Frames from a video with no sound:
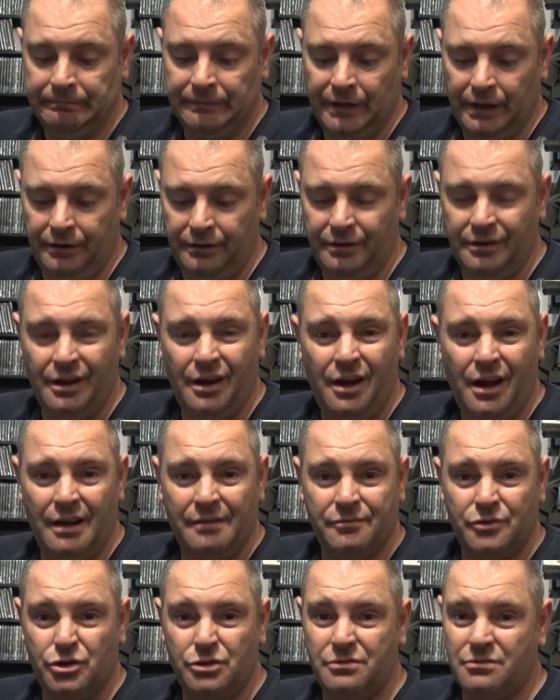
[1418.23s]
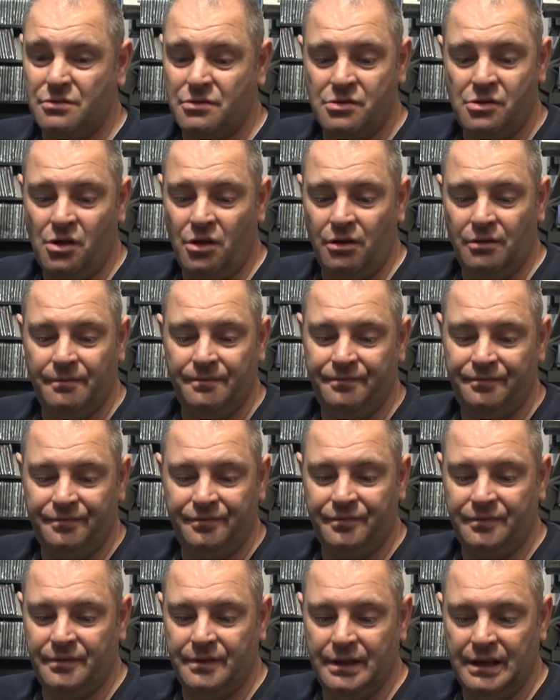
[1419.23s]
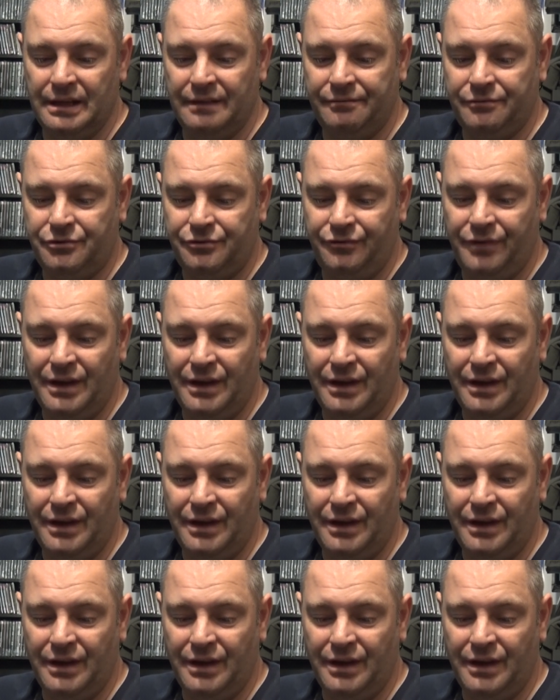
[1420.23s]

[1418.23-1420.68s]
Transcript: I don't know, I'm just